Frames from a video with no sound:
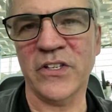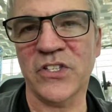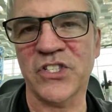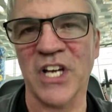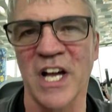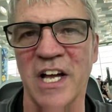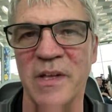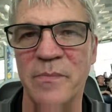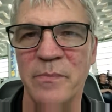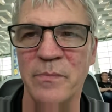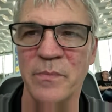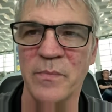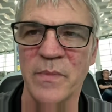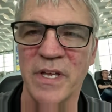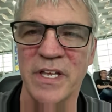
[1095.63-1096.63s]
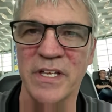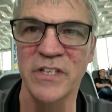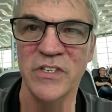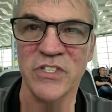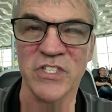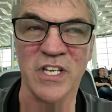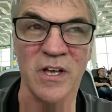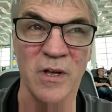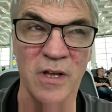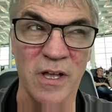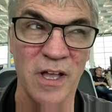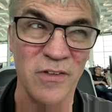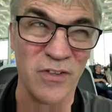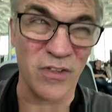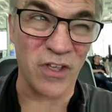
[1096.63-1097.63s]
Time is,
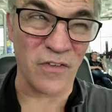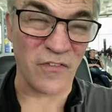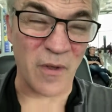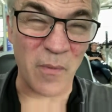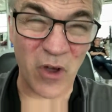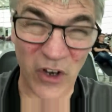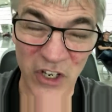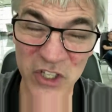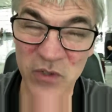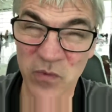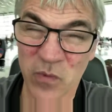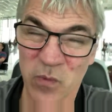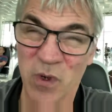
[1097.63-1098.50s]
if I'm honest,